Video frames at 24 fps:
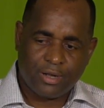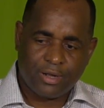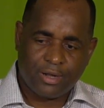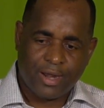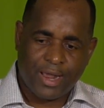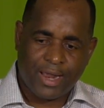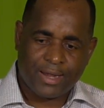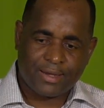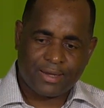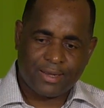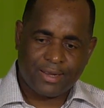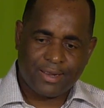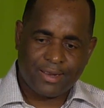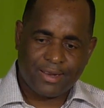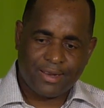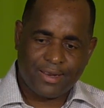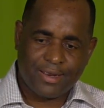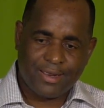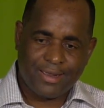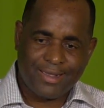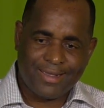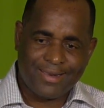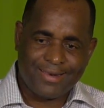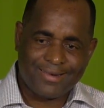that
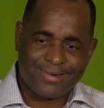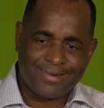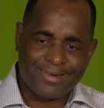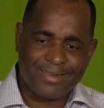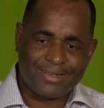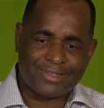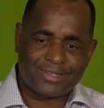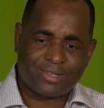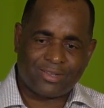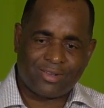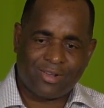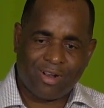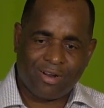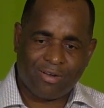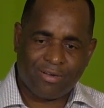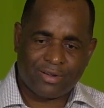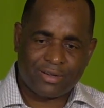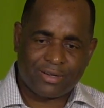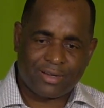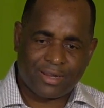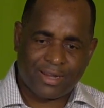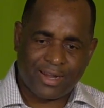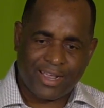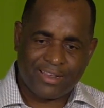in this
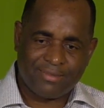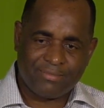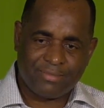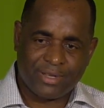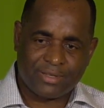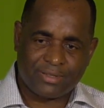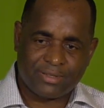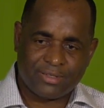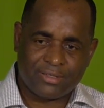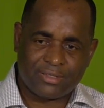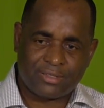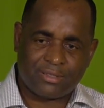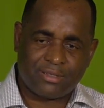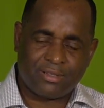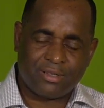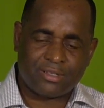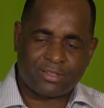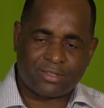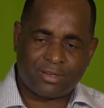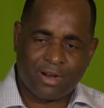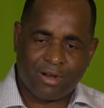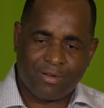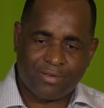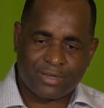current climate,
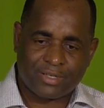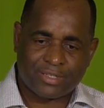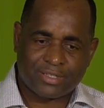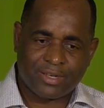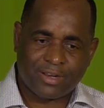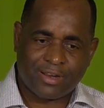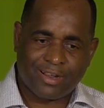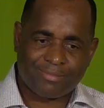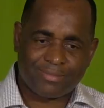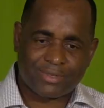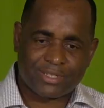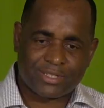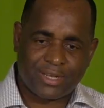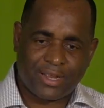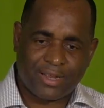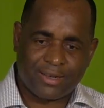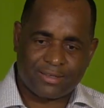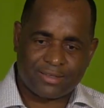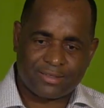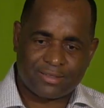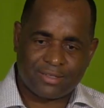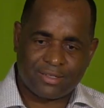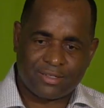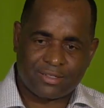this current
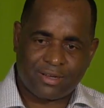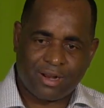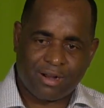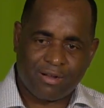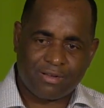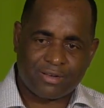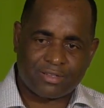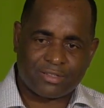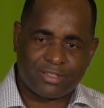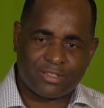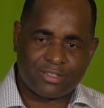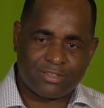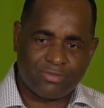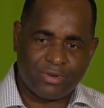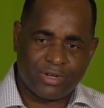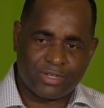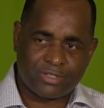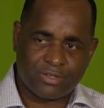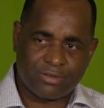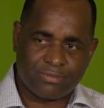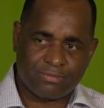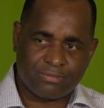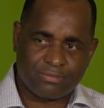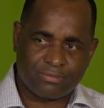circumstance, this current
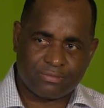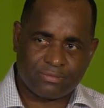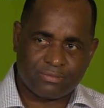situation,